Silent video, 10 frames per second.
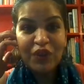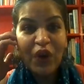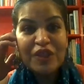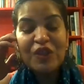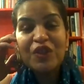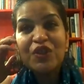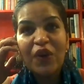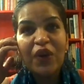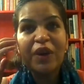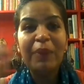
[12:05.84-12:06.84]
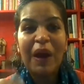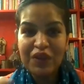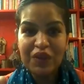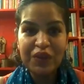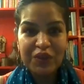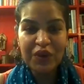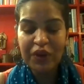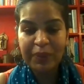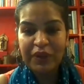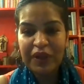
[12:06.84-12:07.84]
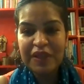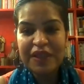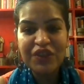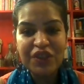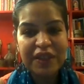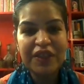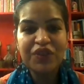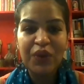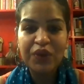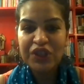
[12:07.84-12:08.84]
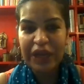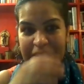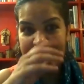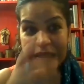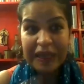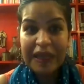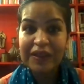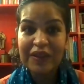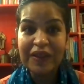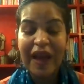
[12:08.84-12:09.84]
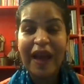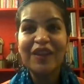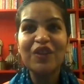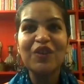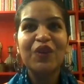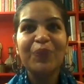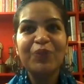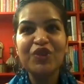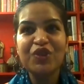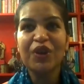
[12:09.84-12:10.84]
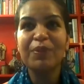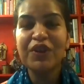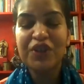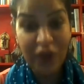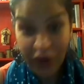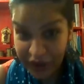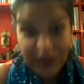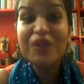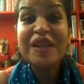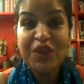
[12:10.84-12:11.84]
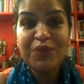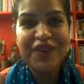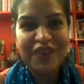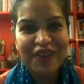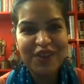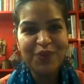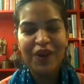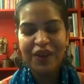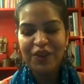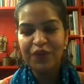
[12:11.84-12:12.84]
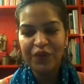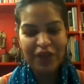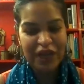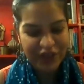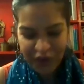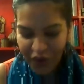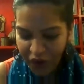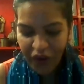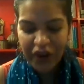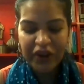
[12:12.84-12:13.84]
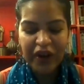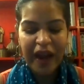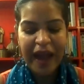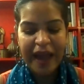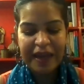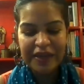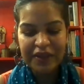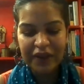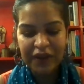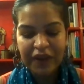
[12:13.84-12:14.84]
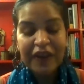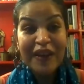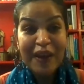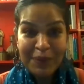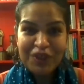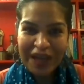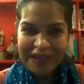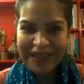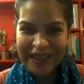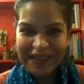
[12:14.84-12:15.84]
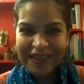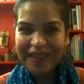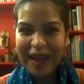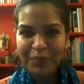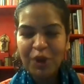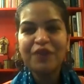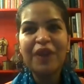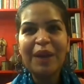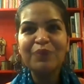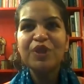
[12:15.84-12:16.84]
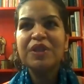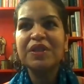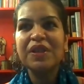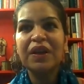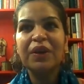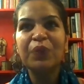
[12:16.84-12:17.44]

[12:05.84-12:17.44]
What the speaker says: You also talk about, you know, you talk about, it's interesting that you go to Shantiniketan and, you know, you talk about Tagore, and you said you've read Tagore, and, but Shantiniketan at that point of time was,